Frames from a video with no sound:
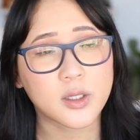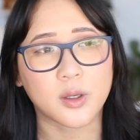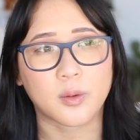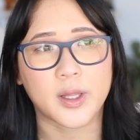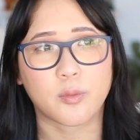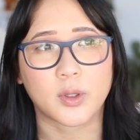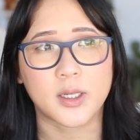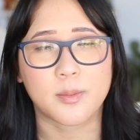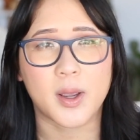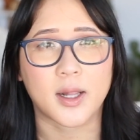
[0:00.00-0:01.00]
So that
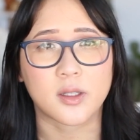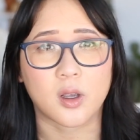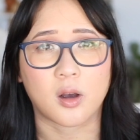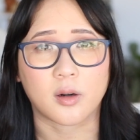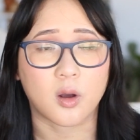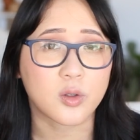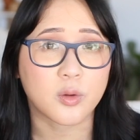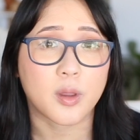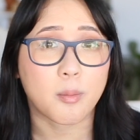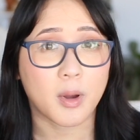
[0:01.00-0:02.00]
really depends on
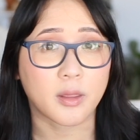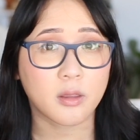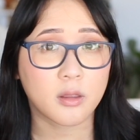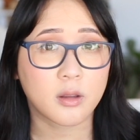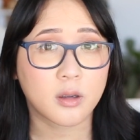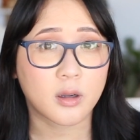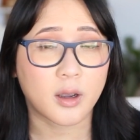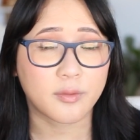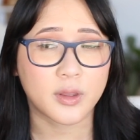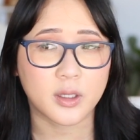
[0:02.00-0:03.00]
also the month
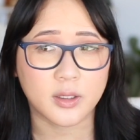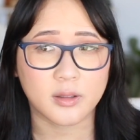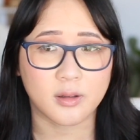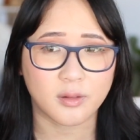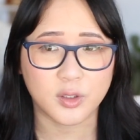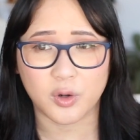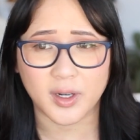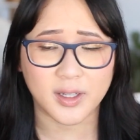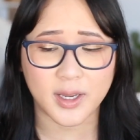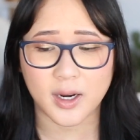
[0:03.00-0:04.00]
of the
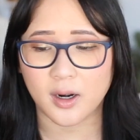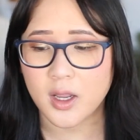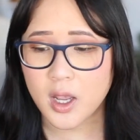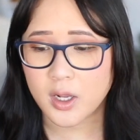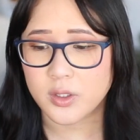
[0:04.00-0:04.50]
during the year.